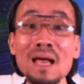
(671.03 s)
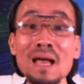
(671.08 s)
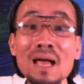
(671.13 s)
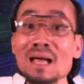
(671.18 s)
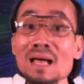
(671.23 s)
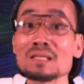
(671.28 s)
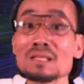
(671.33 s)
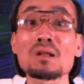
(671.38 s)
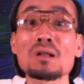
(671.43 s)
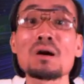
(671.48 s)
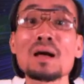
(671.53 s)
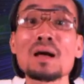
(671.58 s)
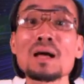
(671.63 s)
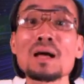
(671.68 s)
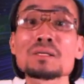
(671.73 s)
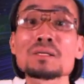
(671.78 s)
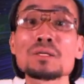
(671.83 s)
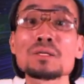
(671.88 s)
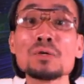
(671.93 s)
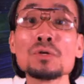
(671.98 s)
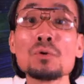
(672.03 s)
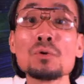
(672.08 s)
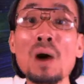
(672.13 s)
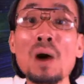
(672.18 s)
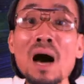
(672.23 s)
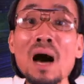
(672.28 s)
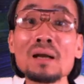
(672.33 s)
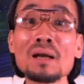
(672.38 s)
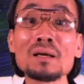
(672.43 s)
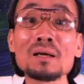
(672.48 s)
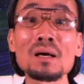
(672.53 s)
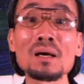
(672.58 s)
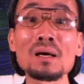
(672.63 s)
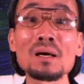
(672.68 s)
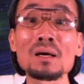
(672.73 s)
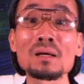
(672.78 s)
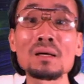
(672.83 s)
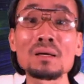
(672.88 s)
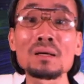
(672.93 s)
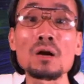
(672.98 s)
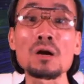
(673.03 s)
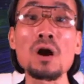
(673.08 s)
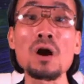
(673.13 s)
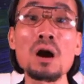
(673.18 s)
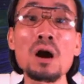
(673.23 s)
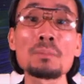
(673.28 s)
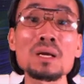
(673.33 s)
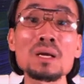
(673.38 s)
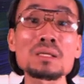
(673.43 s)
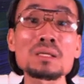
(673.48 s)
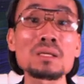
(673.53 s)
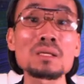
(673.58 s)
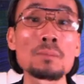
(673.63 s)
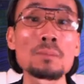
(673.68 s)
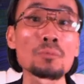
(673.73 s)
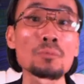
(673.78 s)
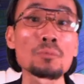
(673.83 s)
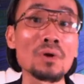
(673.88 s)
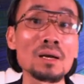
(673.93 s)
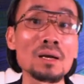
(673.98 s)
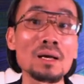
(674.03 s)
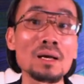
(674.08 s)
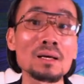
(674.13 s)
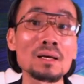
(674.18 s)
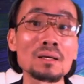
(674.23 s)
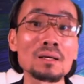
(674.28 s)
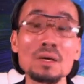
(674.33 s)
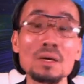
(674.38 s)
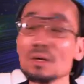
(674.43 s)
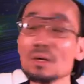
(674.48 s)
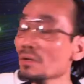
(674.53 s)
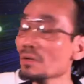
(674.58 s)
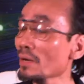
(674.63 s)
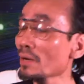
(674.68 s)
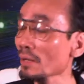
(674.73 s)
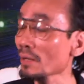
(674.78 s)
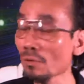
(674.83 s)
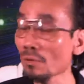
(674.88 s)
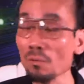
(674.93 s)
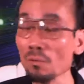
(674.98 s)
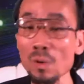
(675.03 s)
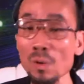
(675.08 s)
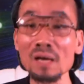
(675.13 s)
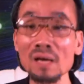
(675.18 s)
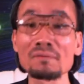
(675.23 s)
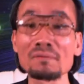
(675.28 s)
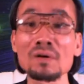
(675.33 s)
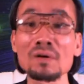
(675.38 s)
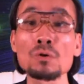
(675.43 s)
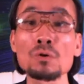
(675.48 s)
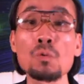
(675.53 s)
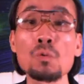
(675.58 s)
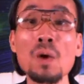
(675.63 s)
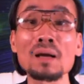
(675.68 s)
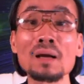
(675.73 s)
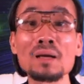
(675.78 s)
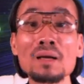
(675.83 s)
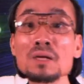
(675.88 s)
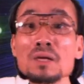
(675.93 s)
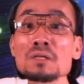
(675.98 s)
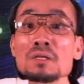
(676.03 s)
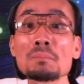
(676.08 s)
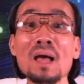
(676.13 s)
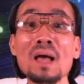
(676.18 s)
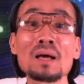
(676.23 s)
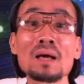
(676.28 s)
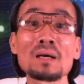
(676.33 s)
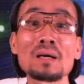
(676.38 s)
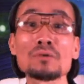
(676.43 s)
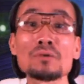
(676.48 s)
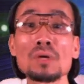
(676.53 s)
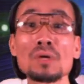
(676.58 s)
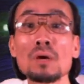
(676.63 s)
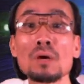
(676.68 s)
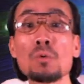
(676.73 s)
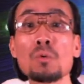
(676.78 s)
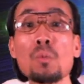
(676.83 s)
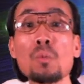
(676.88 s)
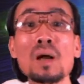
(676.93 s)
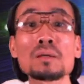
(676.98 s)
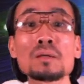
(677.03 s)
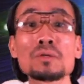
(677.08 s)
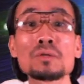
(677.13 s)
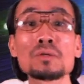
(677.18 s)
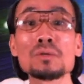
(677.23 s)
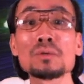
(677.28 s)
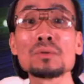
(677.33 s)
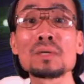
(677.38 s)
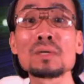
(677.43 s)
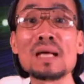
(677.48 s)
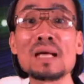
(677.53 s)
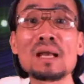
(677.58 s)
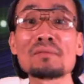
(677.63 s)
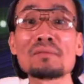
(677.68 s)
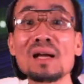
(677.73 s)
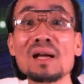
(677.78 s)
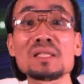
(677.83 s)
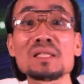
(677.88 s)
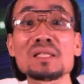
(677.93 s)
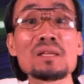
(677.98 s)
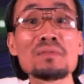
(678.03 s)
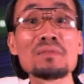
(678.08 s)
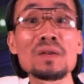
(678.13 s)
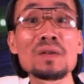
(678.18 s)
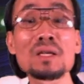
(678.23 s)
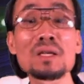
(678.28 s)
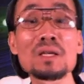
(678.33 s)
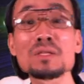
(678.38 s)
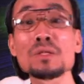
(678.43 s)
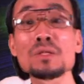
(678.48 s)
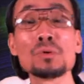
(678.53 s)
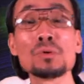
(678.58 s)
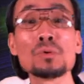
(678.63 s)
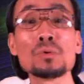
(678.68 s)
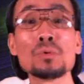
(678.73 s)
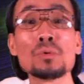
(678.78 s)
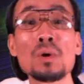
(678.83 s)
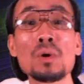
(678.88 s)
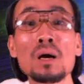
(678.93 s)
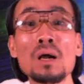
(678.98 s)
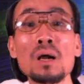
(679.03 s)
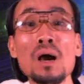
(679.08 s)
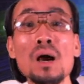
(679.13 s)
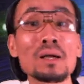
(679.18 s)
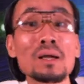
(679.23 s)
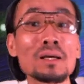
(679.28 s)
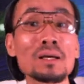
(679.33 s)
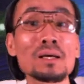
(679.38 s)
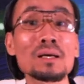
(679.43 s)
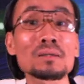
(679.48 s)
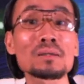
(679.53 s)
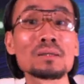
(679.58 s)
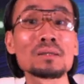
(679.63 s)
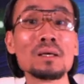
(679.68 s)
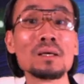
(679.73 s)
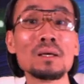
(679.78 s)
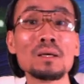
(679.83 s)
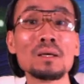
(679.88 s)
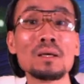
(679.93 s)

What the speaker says: as long as you under the communist umbrella, you can do whatever you want. Doesn't matter what you kind of activities you conduct